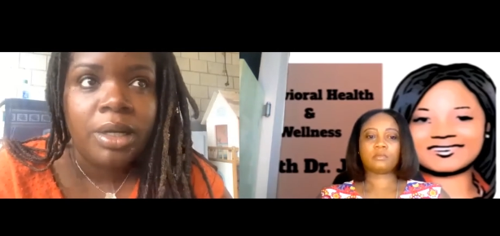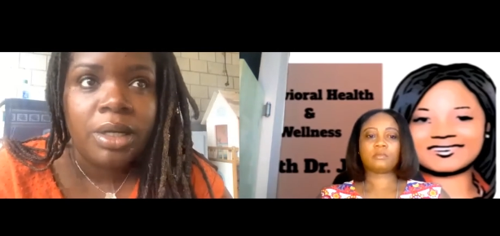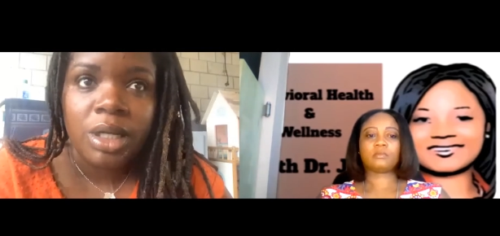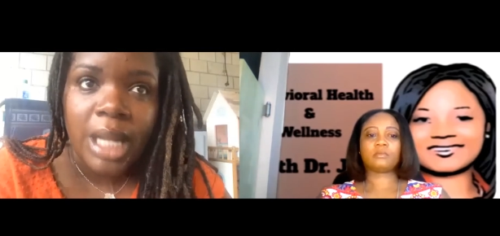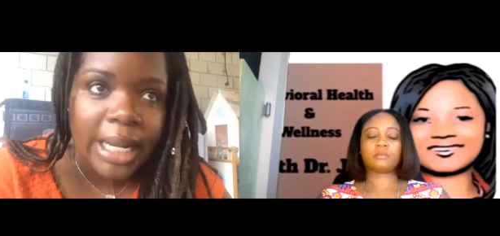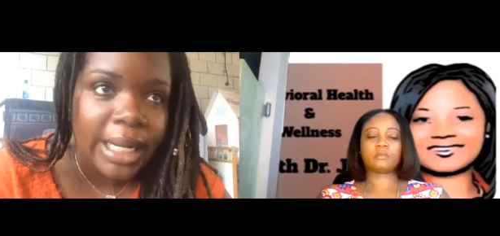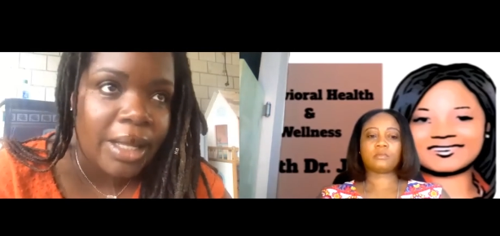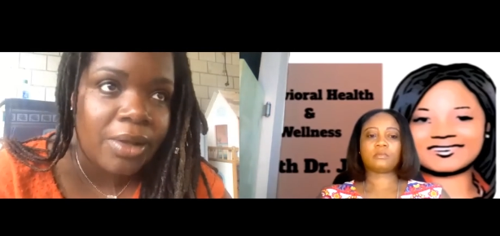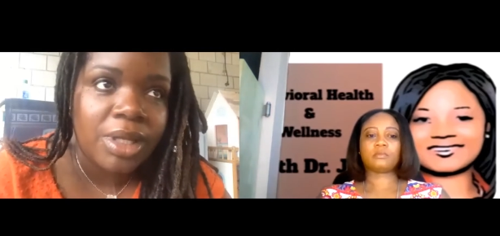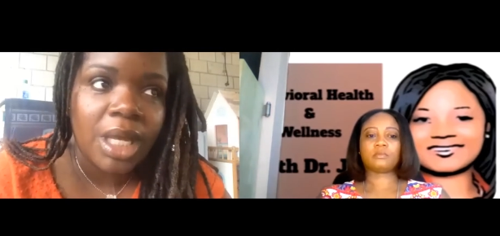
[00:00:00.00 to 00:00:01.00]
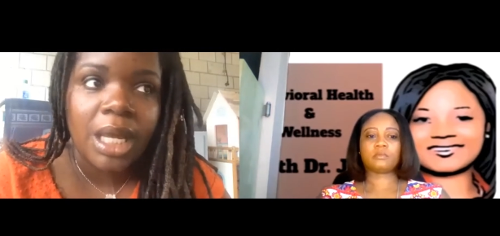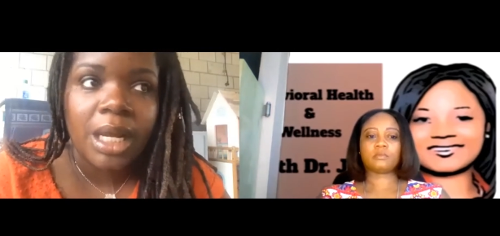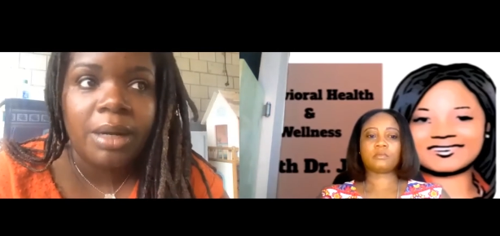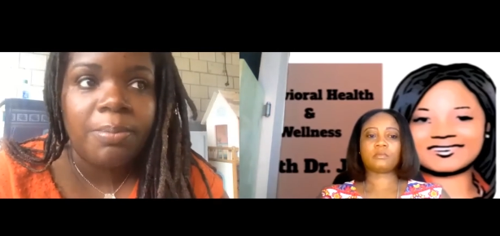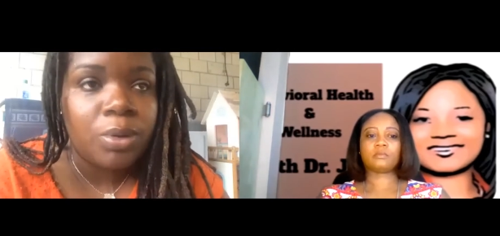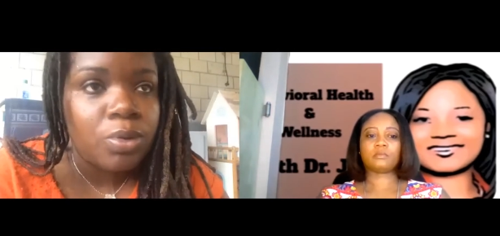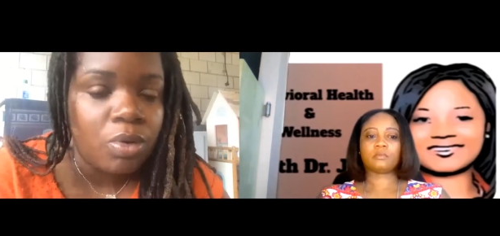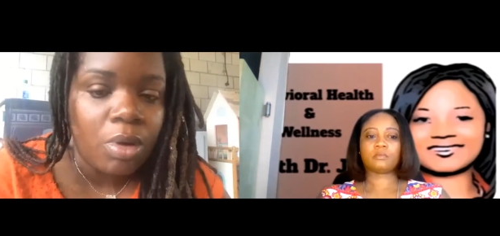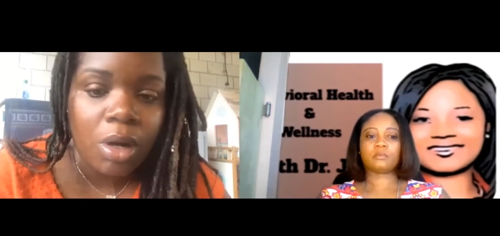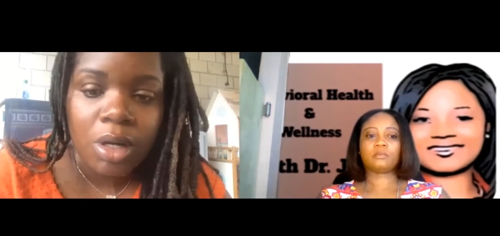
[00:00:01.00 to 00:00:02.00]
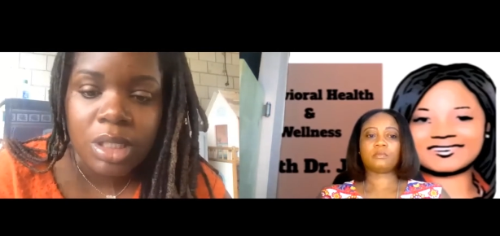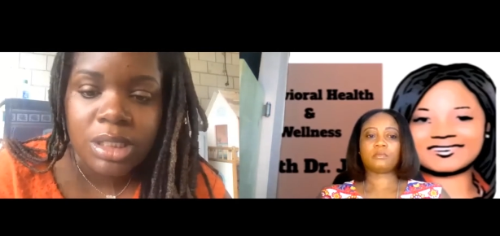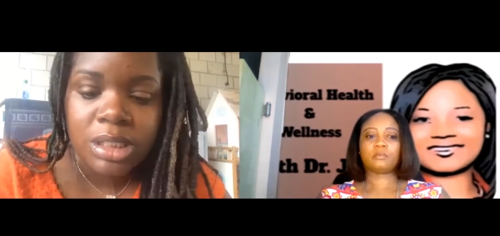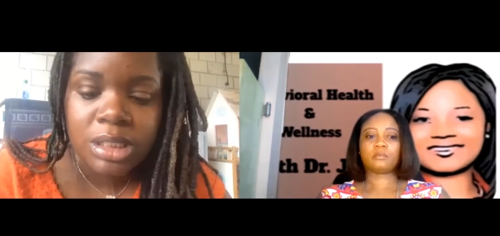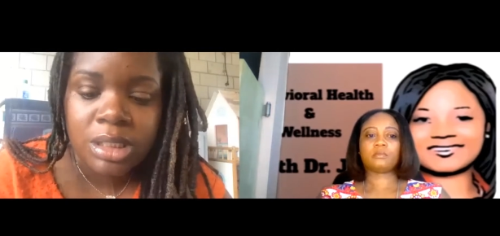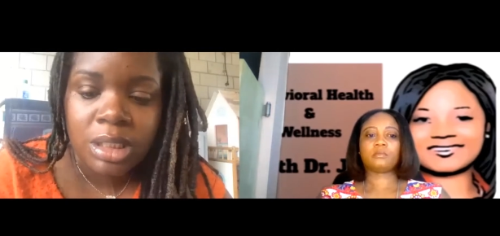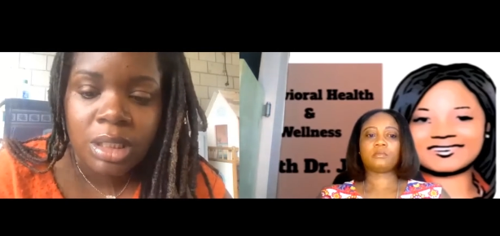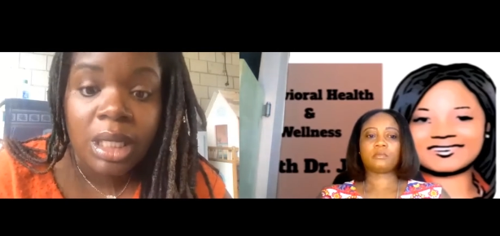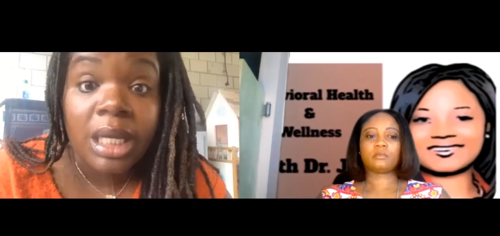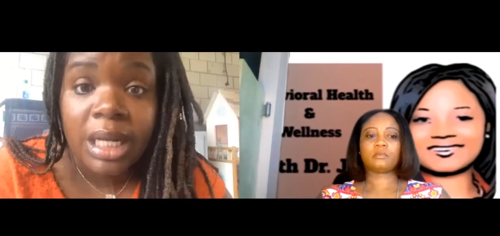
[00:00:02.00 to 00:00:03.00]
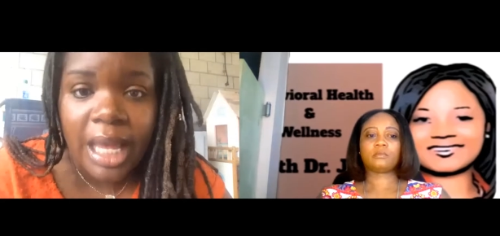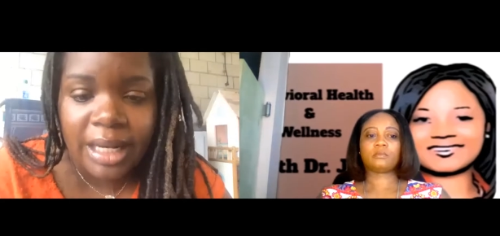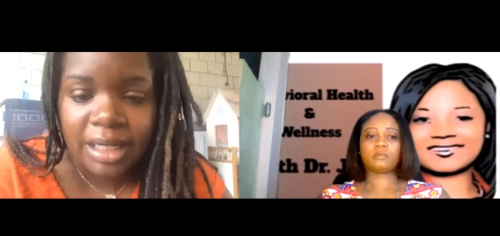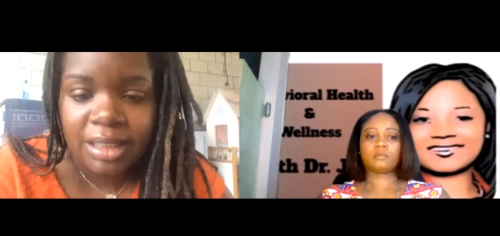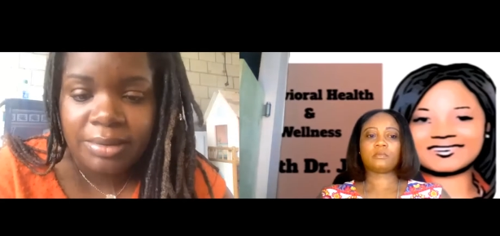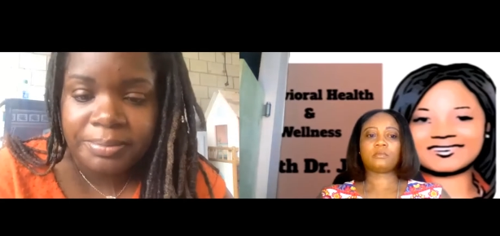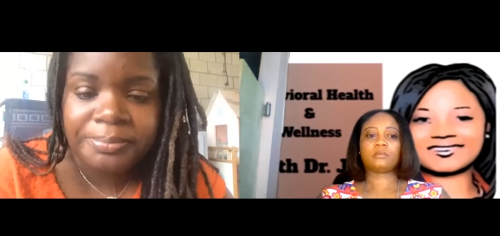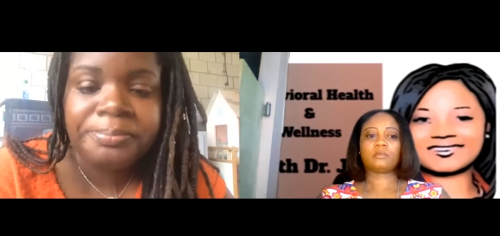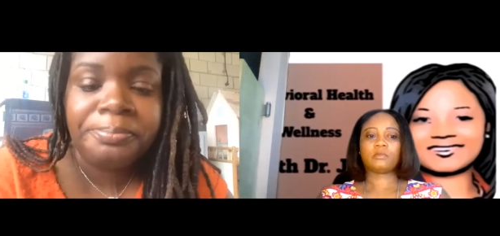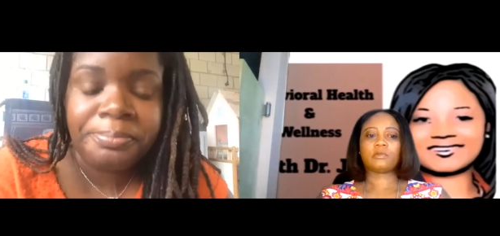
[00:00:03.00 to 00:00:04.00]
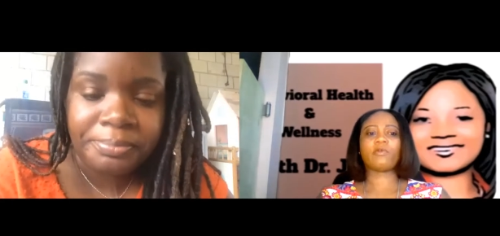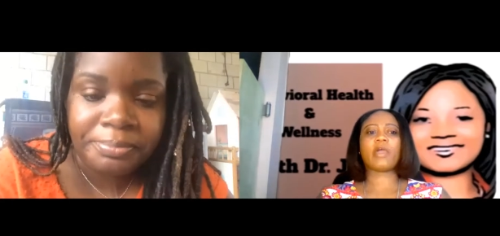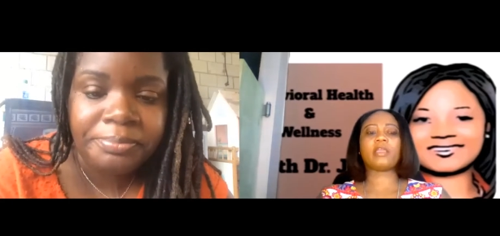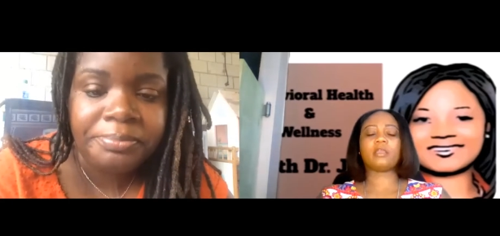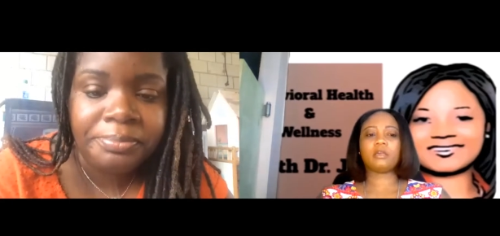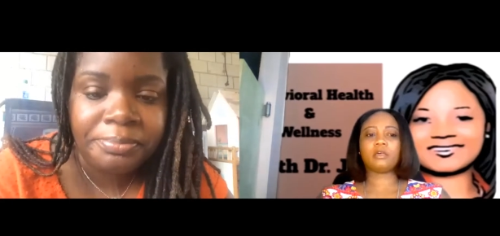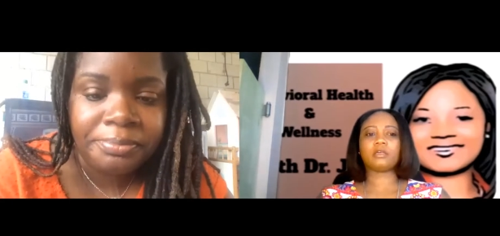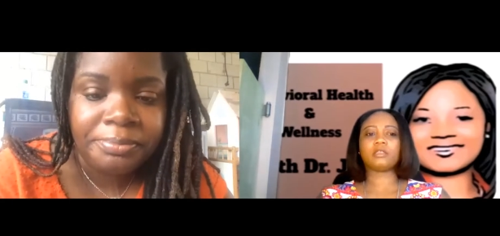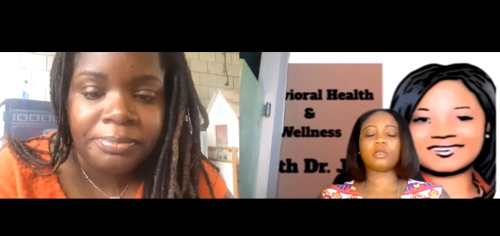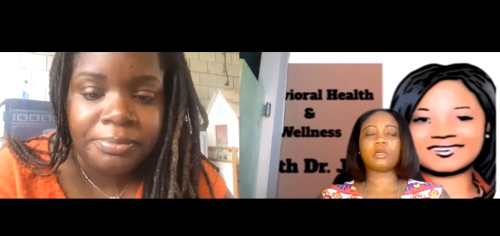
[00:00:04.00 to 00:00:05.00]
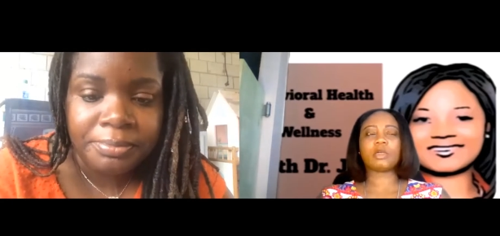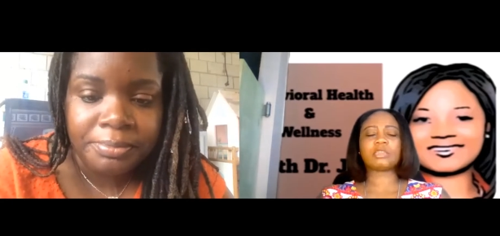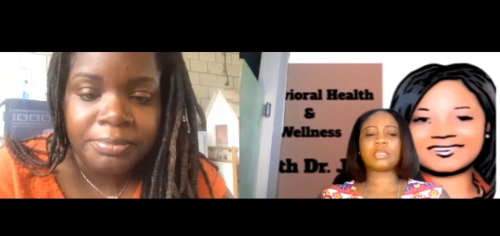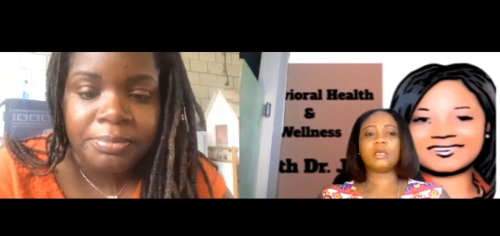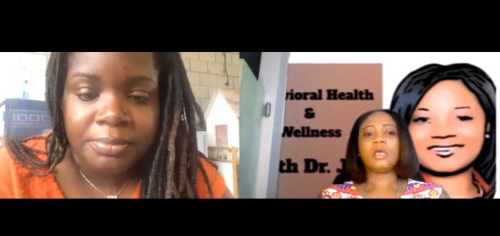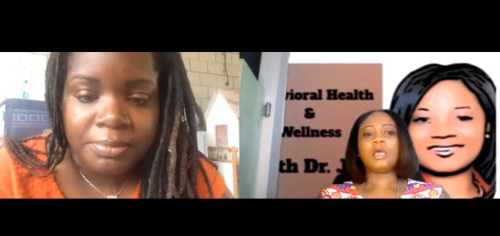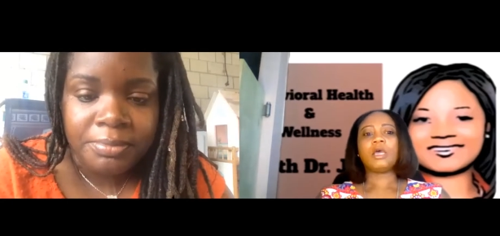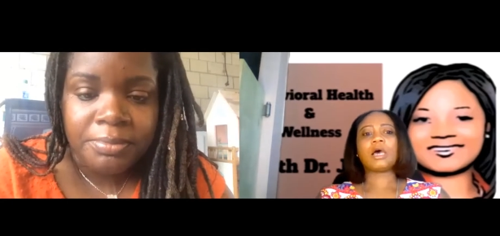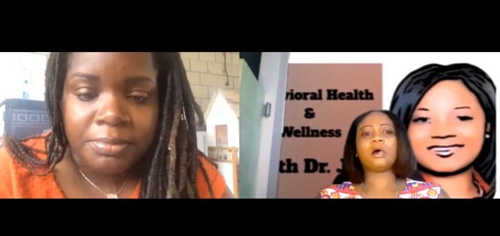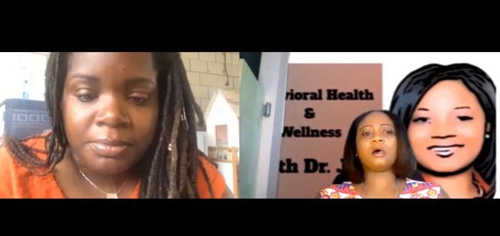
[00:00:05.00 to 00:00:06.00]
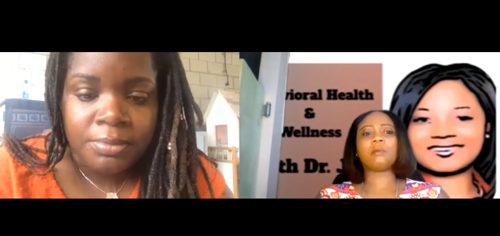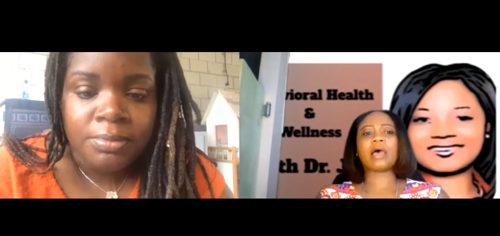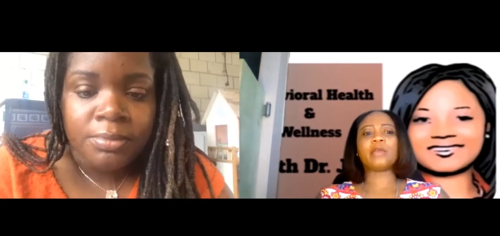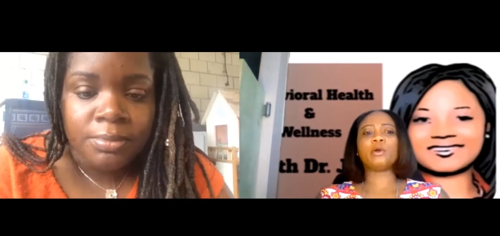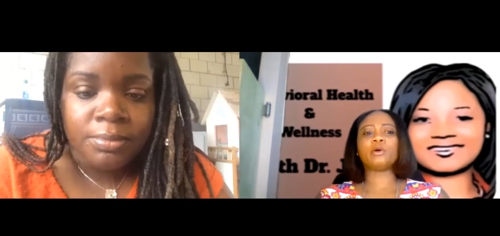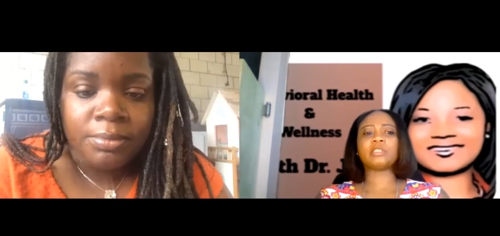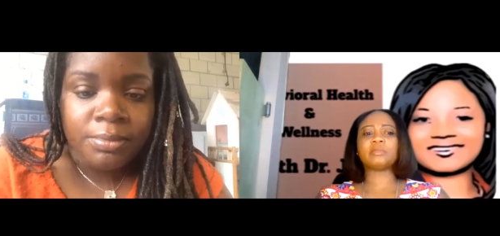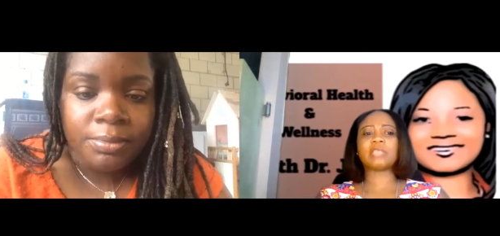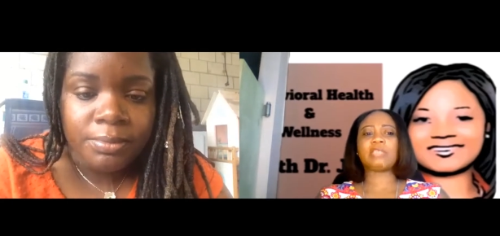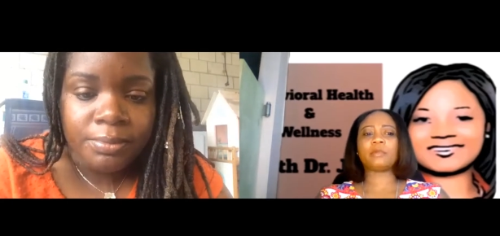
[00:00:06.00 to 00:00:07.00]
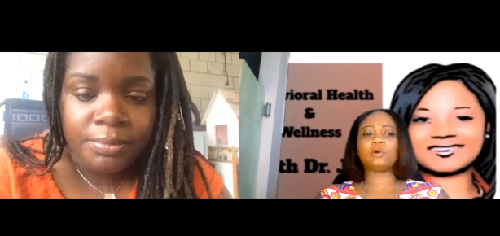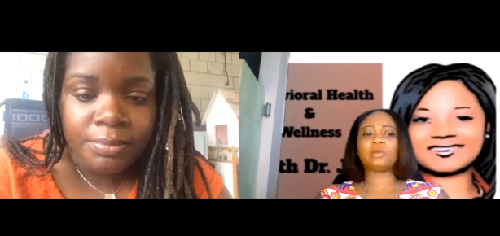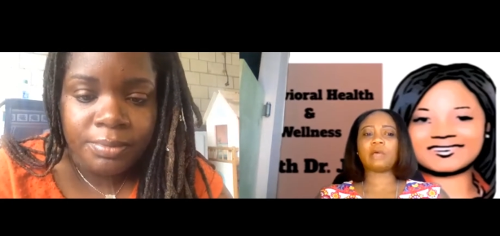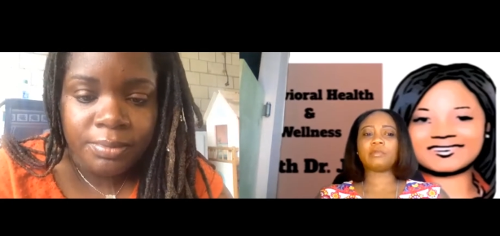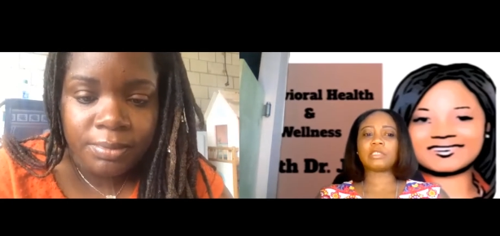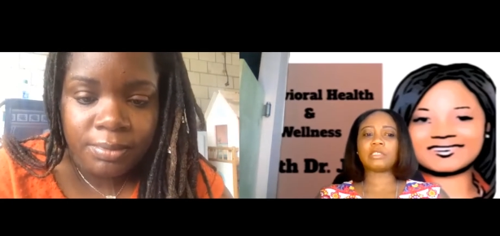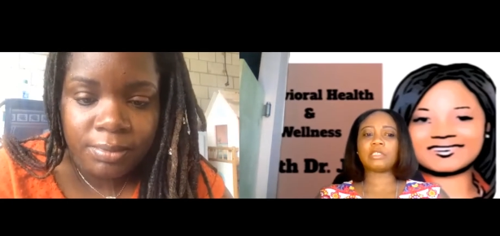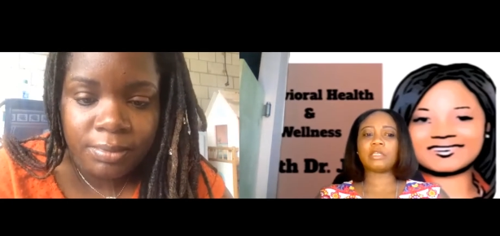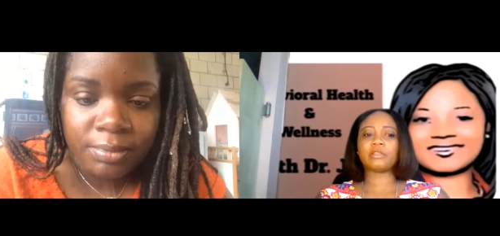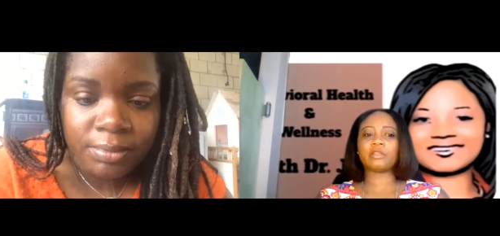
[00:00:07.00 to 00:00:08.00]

Speaker 1: united healthcare blue cross and aetna
Speaker 2: right good so that's the um, i know some time ago that was considered